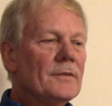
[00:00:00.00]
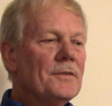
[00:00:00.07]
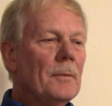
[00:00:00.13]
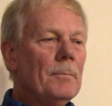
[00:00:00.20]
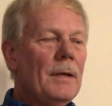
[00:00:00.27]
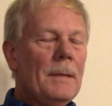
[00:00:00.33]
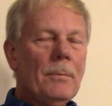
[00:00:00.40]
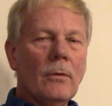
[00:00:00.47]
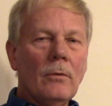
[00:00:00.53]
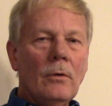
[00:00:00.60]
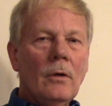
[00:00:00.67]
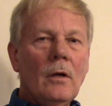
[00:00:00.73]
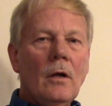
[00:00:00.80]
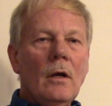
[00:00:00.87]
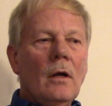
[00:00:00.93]
some people
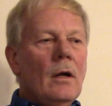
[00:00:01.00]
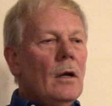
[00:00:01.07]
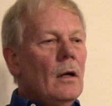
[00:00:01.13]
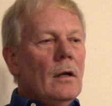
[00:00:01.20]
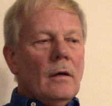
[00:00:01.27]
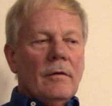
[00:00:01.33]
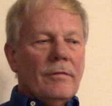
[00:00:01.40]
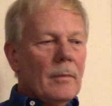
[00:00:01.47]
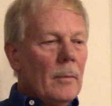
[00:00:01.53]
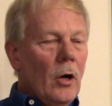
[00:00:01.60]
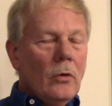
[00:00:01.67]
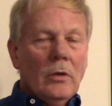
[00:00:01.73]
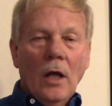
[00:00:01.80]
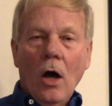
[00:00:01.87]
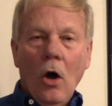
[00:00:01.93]
from
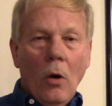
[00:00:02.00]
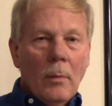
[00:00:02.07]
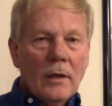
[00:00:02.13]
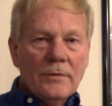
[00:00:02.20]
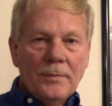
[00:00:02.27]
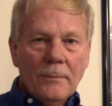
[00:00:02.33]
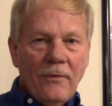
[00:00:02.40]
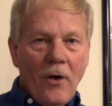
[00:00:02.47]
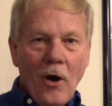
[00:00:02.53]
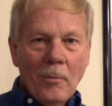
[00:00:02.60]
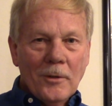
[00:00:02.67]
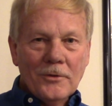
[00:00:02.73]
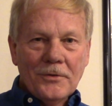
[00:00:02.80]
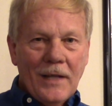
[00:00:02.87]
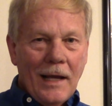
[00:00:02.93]
Oklahoma, some
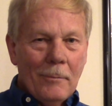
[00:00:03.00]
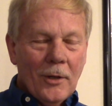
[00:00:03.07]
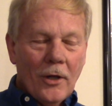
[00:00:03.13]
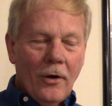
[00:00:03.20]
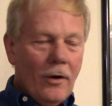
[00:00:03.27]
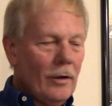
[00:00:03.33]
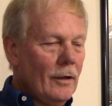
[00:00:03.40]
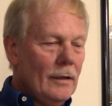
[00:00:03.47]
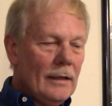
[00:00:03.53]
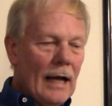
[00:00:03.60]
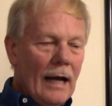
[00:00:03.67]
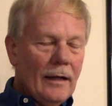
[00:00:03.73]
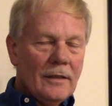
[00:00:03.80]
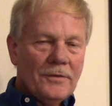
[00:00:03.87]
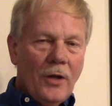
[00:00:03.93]
farmers came along,
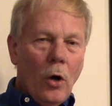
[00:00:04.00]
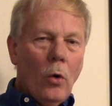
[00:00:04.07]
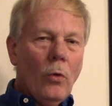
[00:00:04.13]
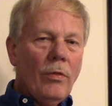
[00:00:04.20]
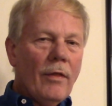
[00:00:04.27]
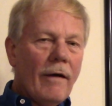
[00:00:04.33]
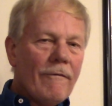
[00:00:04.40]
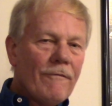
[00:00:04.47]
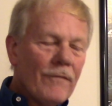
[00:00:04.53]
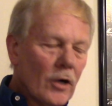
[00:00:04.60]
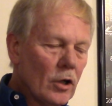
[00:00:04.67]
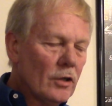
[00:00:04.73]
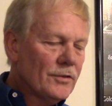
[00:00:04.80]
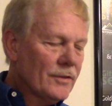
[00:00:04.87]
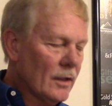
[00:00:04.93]
got in his hole. The
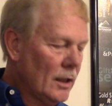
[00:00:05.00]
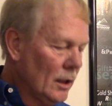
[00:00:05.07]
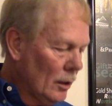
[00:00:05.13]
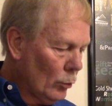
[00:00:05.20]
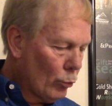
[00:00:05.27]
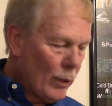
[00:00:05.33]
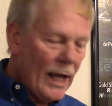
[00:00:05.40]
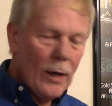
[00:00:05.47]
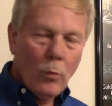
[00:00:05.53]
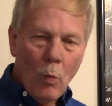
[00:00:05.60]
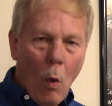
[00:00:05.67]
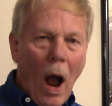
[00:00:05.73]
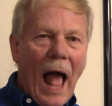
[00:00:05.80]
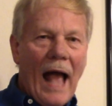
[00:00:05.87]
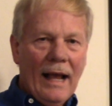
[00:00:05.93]
first little red
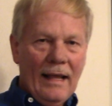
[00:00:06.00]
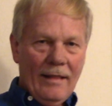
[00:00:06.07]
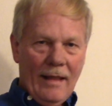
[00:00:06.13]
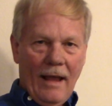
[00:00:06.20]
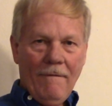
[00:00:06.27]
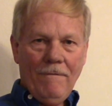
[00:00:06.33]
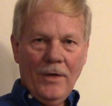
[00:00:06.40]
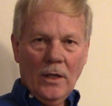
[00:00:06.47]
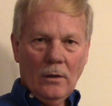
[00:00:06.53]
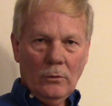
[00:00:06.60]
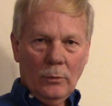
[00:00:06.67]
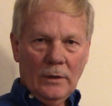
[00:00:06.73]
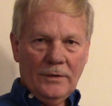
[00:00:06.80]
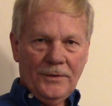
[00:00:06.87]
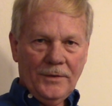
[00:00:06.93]
wagon they
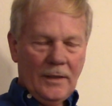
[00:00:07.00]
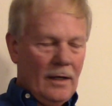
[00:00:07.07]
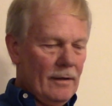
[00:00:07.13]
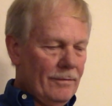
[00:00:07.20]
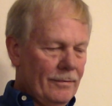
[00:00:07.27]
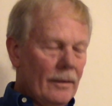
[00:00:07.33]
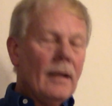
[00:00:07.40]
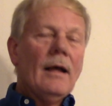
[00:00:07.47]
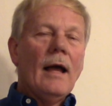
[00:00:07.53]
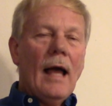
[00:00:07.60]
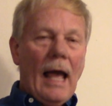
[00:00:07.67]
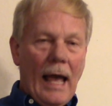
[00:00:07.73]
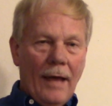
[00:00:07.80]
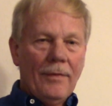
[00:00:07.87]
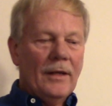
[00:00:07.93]
filled with stuff
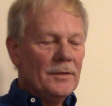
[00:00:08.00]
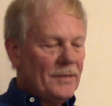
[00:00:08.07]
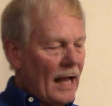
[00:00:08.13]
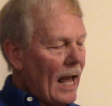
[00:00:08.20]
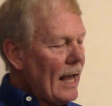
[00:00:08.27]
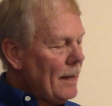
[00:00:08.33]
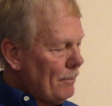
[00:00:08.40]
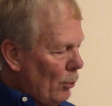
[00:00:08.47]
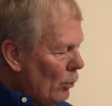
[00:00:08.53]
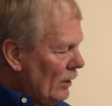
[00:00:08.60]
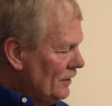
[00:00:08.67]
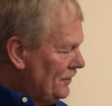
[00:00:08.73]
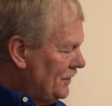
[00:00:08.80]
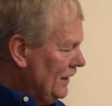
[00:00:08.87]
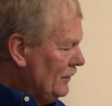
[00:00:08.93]
had this
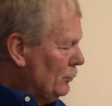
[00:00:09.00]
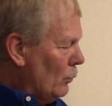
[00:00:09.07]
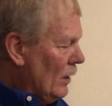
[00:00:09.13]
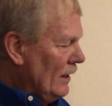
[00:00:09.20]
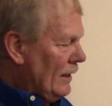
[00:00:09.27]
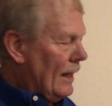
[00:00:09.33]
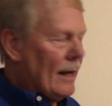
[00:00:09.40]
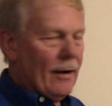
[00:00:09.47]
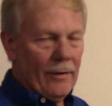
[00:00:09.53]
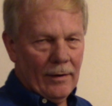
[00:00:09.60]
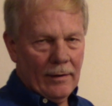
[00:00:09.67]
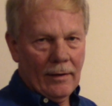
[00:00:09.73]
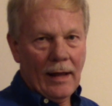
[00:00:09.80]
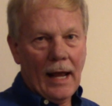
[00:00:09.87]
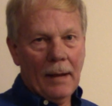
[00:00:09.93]
8.61
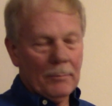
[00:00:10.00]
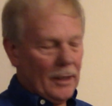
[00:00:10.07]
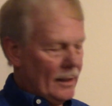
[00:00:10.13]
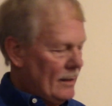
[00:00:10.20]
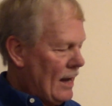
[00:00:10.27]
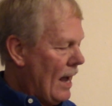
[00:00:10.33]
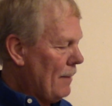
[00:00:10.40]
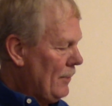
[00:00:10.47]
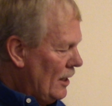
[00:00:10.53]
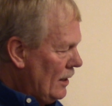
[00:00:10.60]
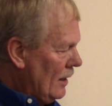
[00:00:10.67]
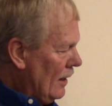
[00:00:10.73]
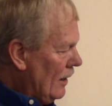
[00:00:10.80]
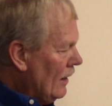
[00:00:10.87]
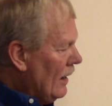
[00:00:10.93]
carat Lamley diamond
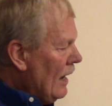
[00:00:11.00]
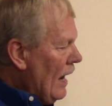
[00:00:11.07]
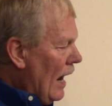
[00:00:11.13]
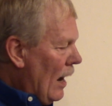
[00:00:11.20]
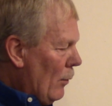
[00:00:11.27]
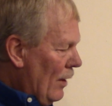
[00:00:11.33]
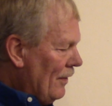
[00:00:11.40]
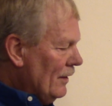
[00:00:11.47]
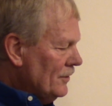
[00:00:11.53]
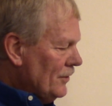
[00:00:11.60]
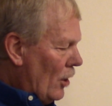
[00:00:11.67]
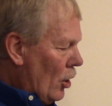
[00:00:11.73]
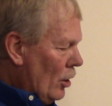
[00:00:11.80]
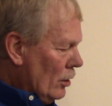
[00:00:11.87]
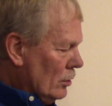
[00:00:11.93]
in it. Anyway, this
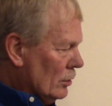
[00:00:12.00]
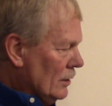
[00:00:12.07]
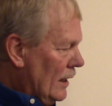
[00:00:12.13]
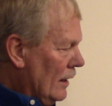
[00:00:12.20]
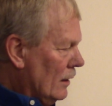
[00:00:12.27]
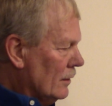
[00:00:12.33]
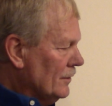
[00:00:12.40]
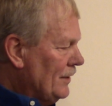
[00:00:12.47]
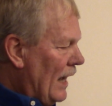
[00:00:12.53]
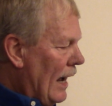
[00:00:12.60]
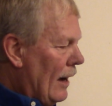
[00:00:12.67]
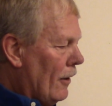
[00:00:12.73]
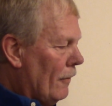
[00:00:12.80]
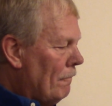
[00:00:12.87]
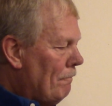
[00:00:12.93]
article tells
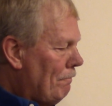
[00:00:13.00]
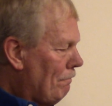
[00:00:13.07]
how